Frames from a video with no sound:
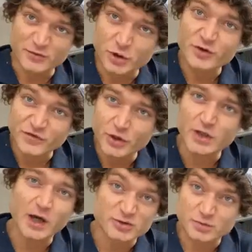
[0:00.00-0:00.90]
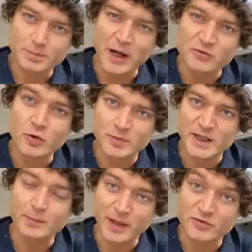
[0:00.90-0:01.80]
you do a few of those, about 4
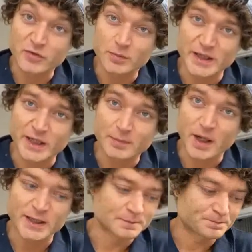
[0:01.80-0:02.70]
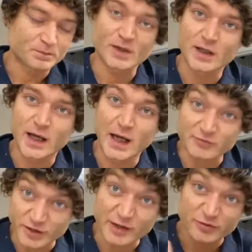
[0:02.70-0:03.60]
minute a pint,
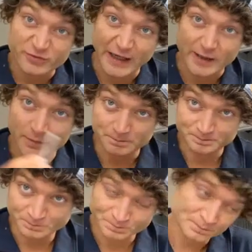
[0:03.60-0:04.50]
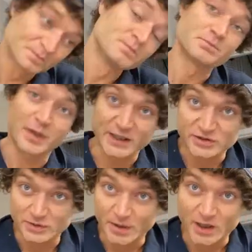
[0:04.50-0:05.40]
have another fag, back
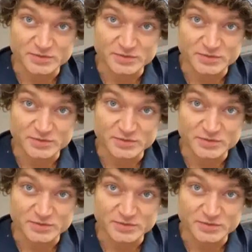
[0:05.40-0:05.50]
to the bar, it's